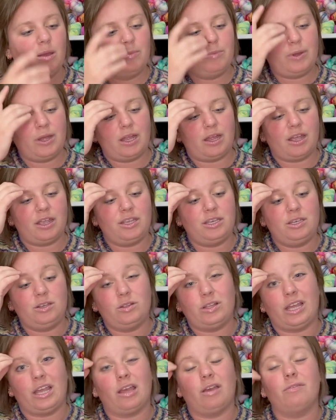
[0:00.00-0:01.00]
but I could do
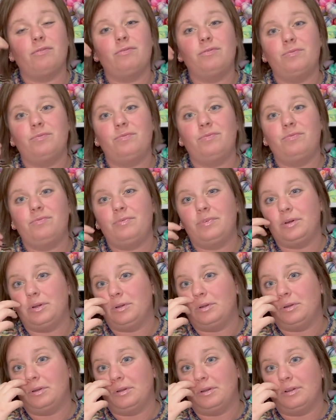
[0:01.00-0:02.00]
like a
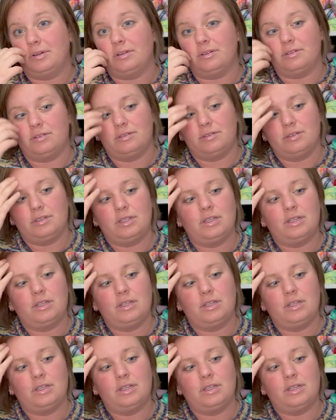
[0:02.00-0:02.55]
full